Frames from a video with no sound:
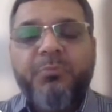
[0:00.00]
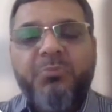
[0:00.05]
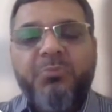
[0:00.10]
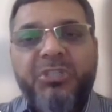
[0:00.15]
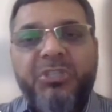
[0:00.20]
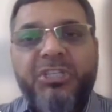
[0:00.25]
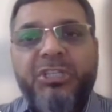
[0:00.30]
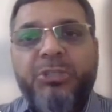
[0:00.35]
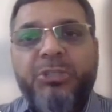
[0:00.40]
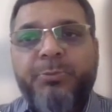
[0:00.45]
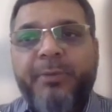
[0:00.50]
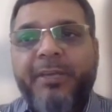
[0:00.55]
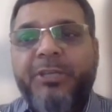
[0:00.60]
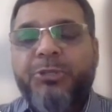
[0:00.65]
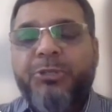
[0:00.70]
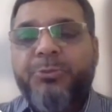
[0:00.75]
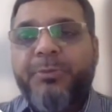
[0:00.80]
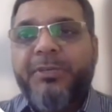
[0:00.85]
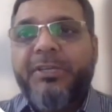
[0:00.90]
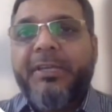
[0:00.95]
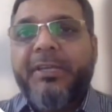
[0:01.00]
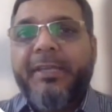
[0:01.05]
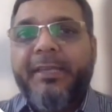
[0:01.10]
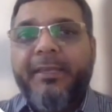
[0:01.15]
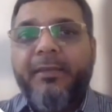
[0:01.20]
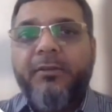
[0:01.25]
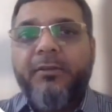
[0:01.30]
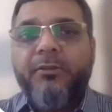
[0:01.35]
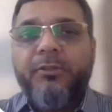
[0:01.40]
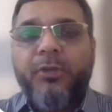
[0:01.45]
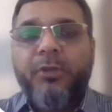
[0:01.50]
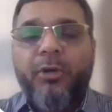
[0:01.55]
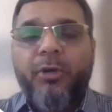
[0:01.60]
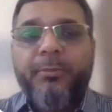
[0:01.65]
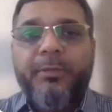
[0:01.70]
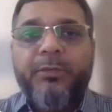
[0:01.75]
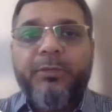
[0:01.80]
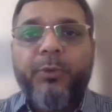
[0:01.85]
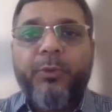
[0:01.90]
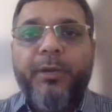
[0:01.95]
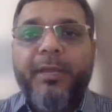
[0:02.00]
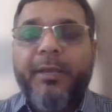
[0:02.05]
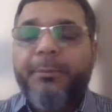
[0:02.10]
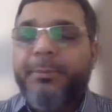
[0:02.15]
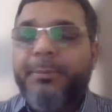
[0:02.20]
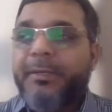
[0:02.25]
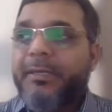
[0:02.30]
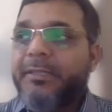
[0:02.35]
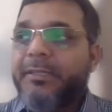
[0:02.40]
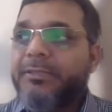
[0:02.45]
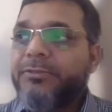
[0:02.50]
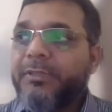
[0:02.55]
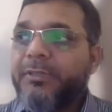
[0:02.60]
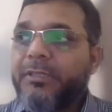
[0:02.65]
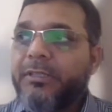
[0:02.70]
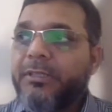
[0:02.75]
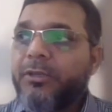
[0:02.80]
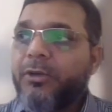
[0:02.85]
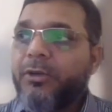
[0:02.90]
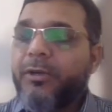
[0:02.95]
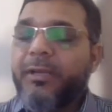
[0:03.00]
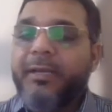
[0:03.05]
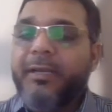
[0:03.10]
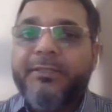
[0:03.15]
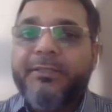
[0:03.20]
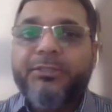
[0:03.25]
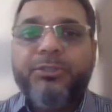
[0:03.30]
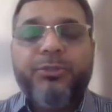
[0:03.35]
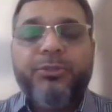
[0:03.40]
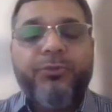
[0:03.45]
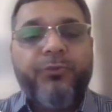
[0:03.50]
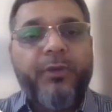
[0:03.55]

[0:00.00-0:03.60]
Change management, again, normally what happens is within the organization,